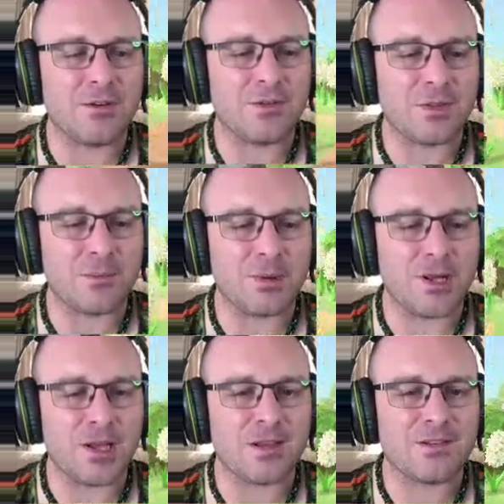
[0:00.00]
the place.
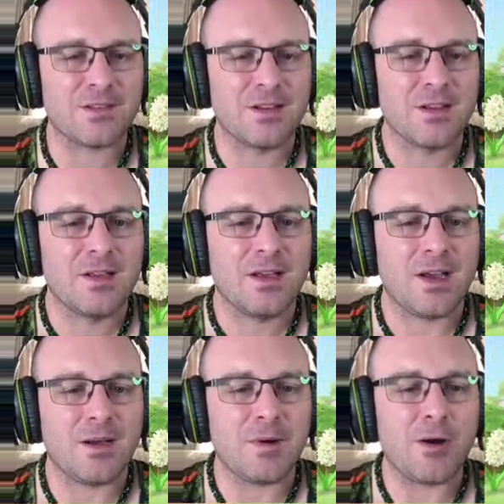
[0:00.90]
Um, oh,
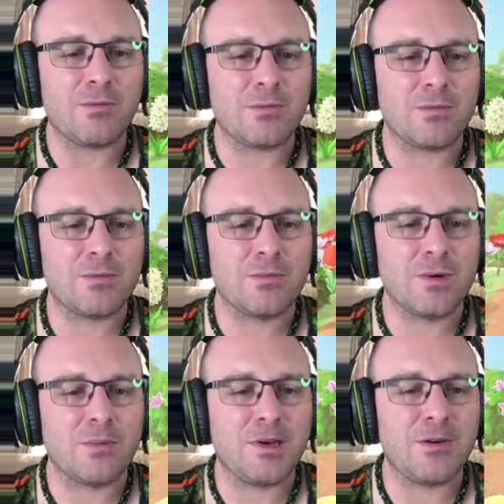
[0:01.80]
what are we
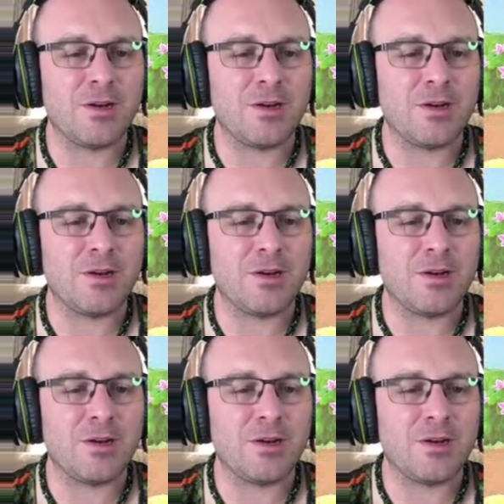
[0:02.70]
doing?